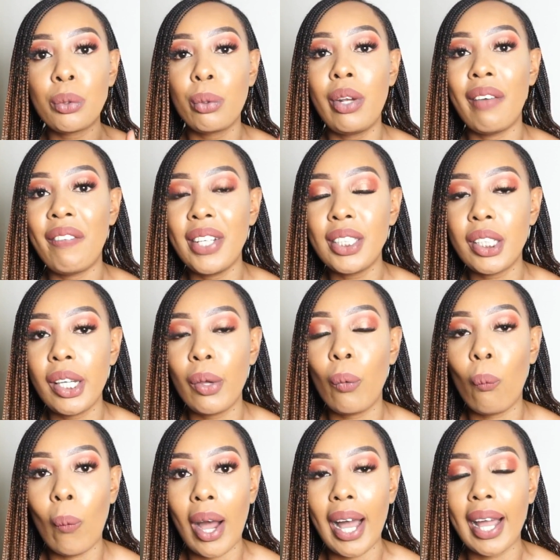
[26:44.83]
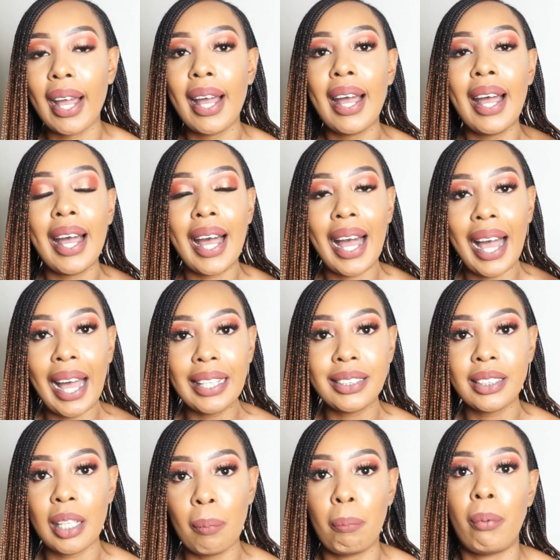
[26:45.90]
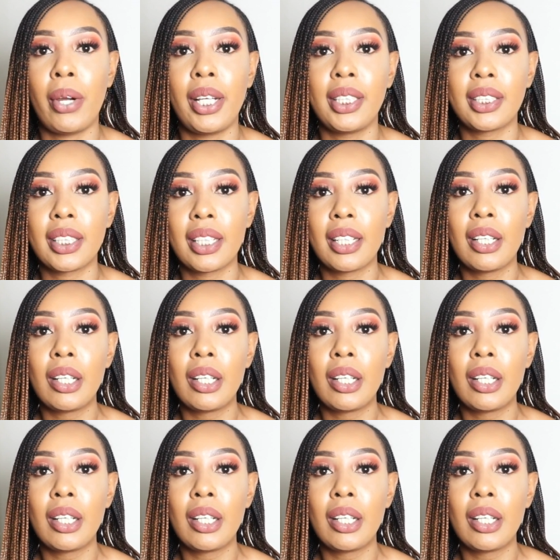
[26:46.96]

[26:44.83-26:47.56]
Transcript: will definitely work at some point.